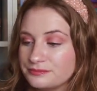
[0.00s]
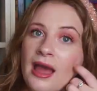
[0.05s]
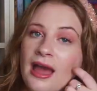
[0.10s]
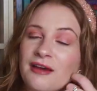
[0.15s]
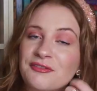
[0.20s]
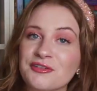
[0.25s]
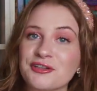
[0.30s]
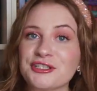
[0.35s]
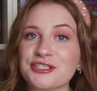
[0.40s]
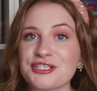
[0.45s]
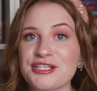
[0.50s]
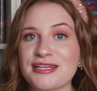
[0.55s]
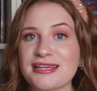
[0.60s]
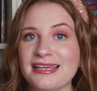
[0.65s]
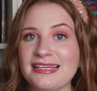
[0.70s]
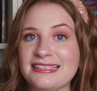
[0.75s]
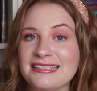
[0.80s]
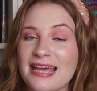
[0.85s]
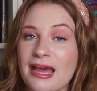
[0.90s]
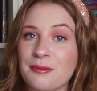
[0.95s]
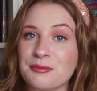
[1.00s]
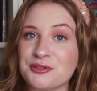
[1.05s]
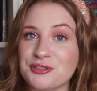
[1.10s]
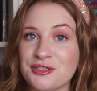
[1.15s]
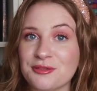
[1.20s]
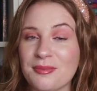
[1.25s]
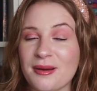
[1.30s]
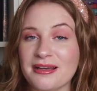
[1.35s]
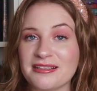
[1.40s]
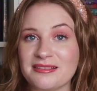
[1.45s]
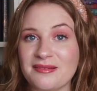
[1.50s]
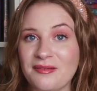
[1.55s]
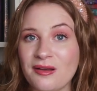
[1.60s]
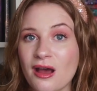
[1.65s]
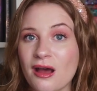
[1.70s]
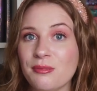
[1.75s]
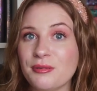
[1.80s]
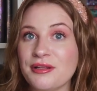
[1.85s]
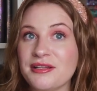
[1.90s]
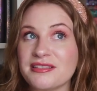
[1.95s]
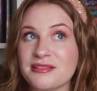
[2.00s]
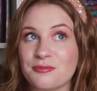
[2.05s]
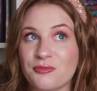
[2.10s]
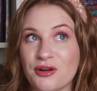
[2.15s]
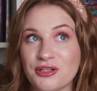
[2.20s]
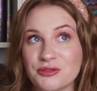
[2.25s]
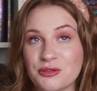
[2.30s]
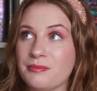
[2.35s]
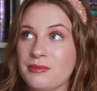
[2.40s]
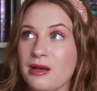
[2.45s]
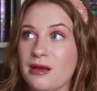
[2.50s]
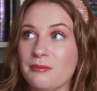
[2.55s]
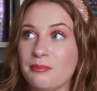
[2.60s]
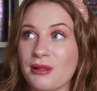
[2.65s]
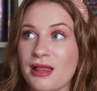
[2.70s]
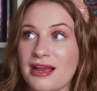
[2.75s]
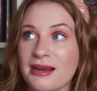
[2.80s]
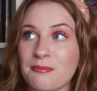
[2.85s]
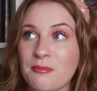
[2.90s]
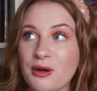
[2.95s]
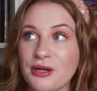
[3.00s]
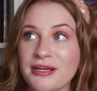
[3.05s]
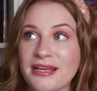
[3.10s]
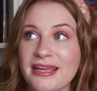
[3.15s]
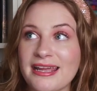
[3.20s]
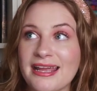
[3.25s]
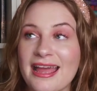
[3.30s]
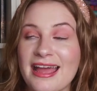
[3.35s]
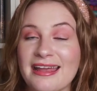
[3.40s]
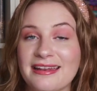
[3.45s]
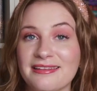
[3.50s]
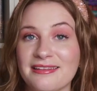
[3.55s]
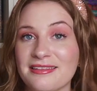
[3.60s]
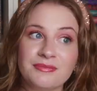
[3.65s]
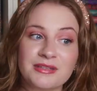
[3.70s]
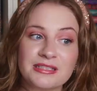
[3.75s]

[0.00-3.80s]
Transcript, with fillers: After she is captured by some goblins and brought to a black market and